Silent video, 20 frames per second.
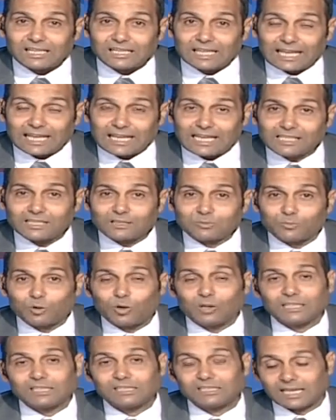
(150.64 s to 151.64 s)

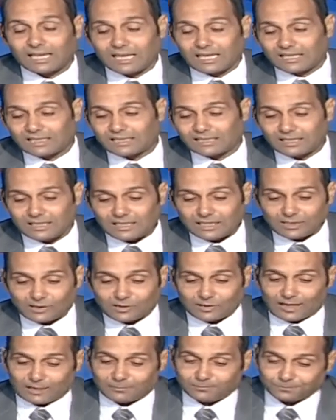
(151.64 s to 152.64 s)
8.8
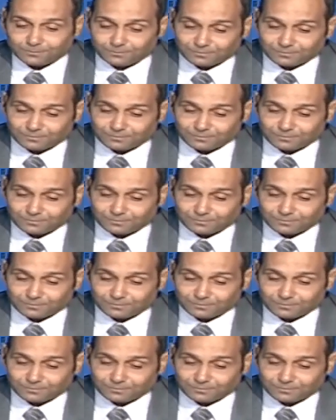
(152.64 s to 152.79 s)
gram.